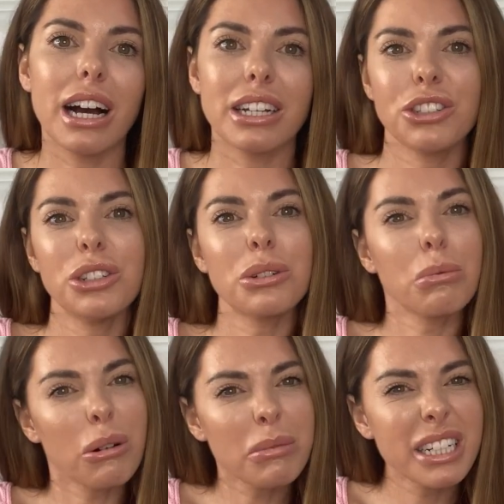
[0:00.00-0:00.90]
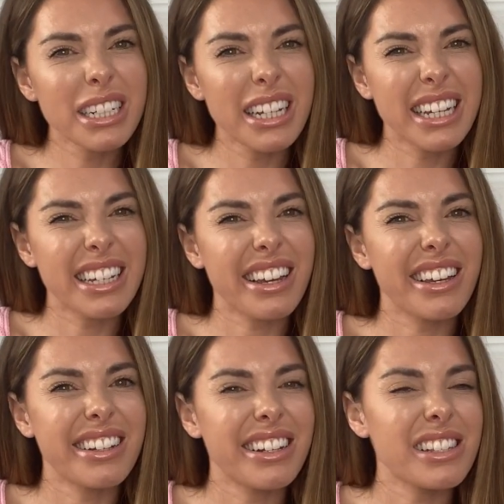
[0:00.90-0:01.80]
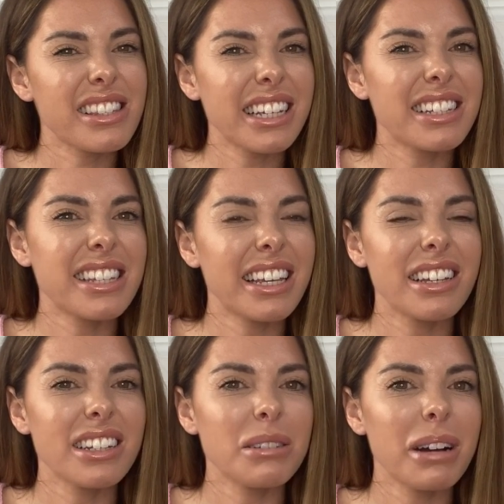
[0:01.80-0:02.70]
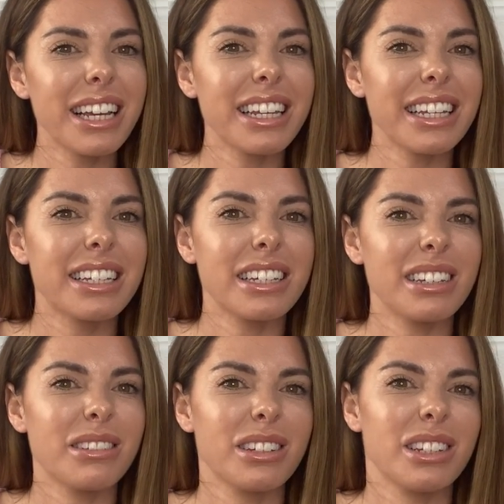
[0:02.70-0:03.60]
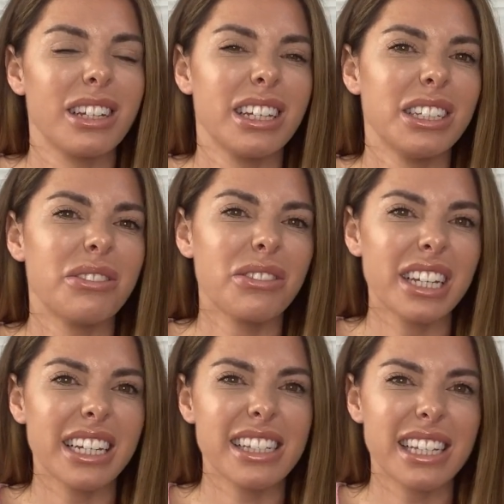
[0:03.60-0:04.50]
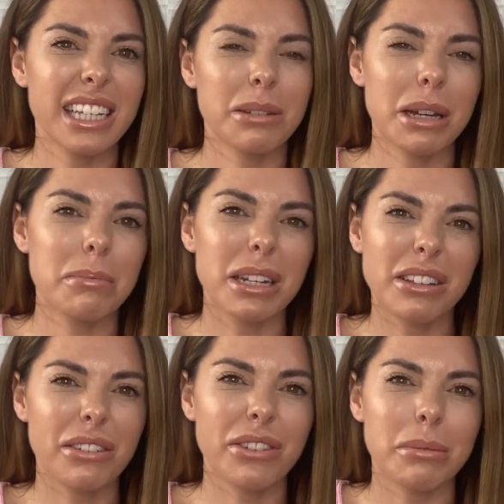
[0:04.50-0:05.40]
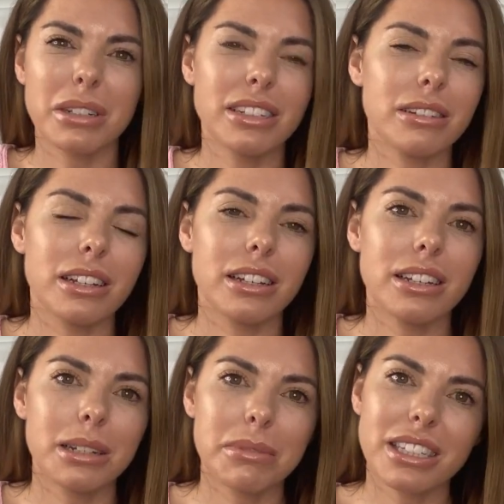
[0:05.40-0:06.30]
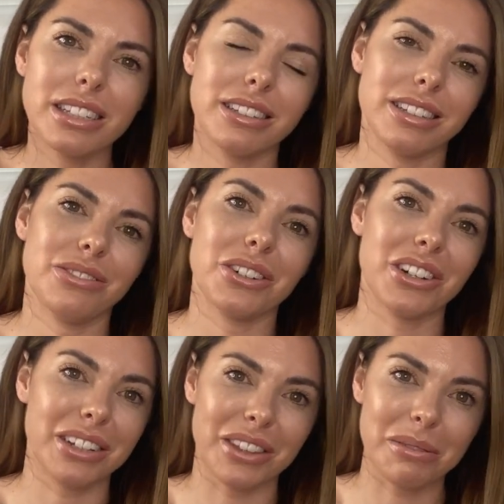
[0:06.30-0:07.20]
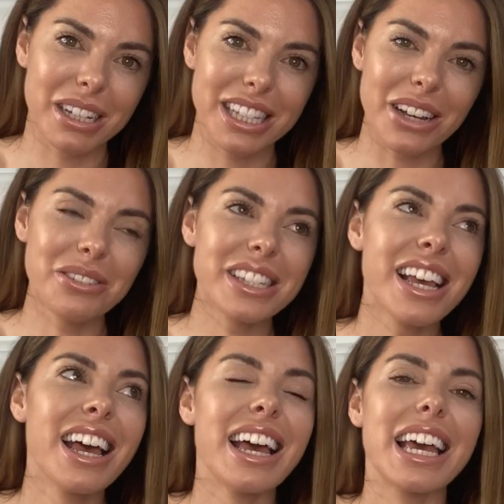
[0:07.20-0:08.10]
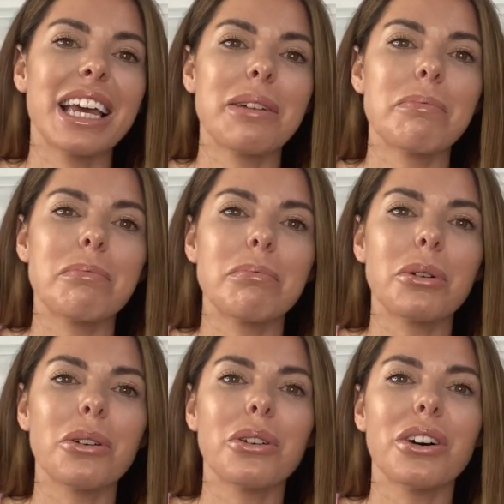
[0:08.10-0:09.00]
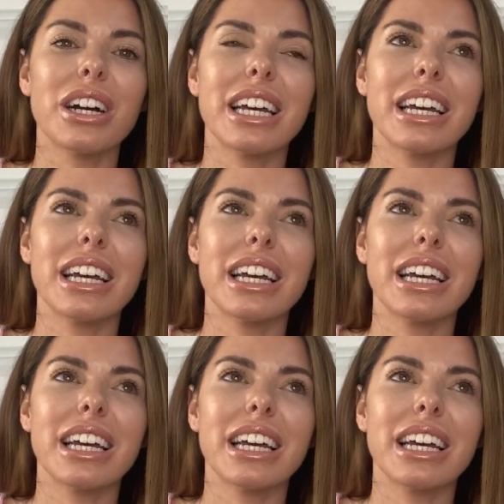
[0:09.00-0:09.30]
you're a woman, and it is like taken away, like you feel like it's taken away a bit of your femininity, you even can't get the words out. But